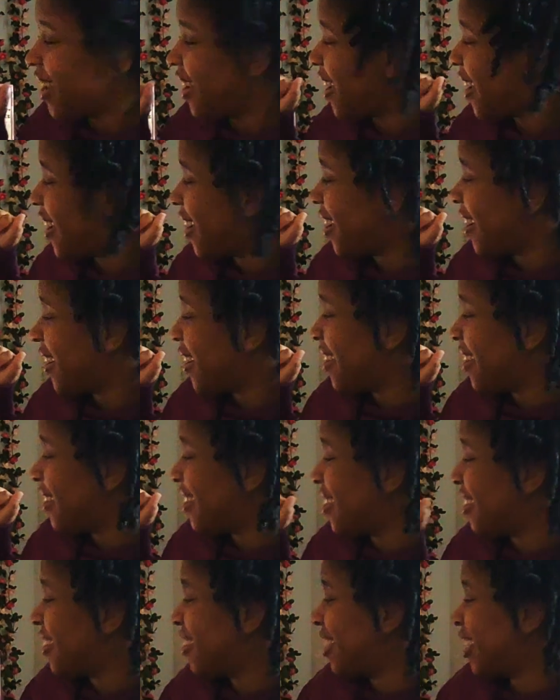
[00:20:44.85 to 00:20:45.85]

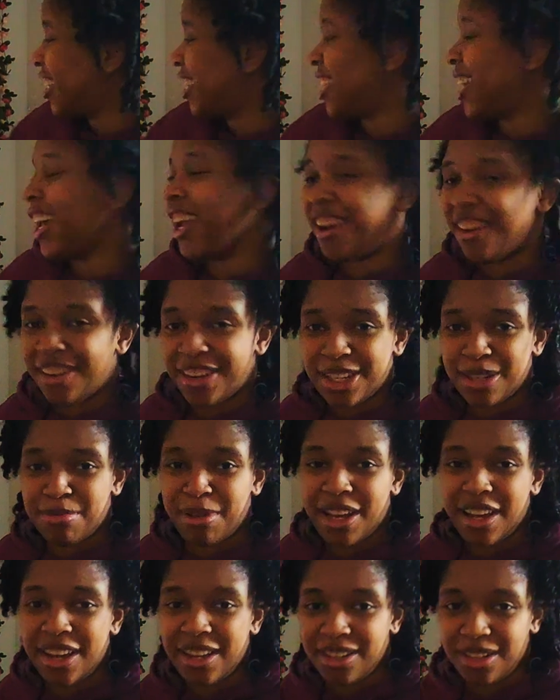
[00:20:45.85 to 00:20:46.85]
And there's the errors
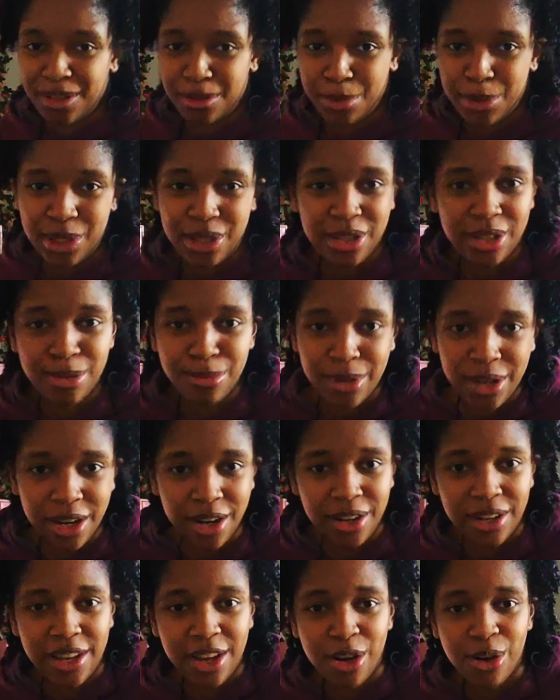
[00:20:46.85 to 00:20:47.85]
pages, which is
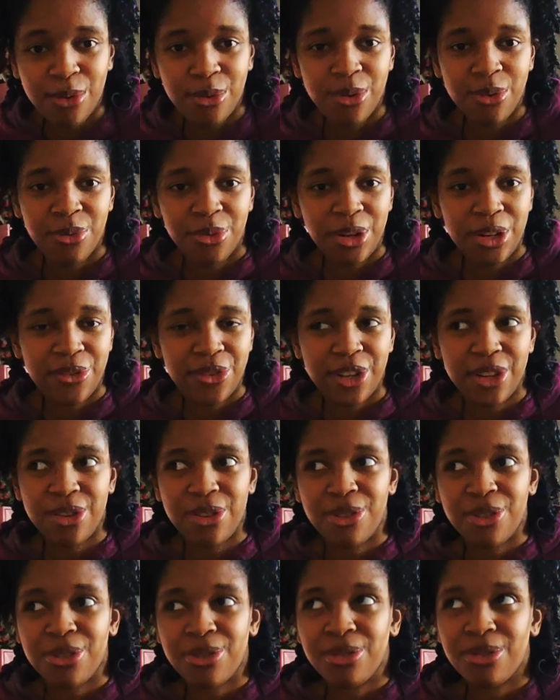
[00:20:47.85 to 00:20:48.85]
very helpful for anyone
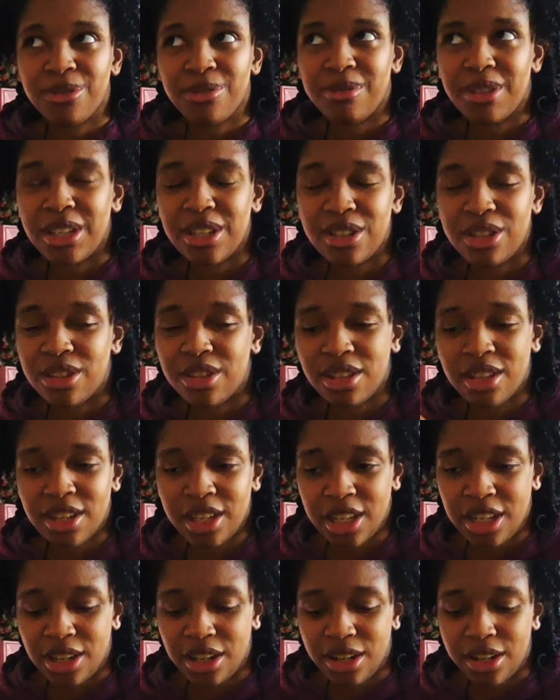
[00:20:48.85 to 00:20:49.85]
who is just
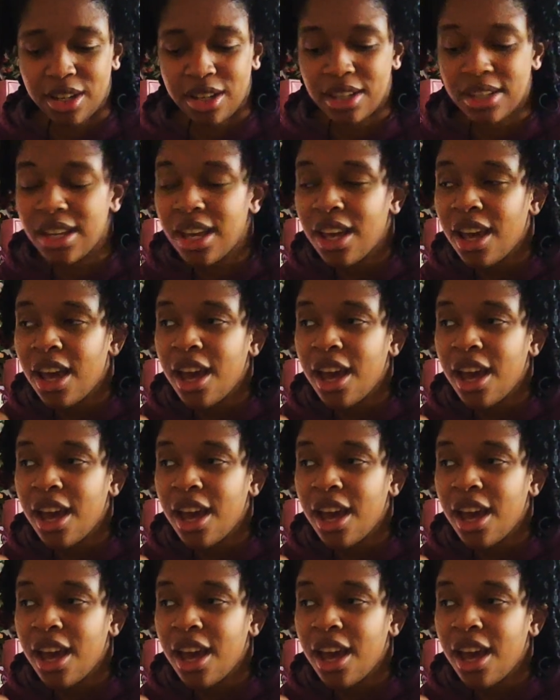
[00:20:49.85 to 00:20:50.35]
curious.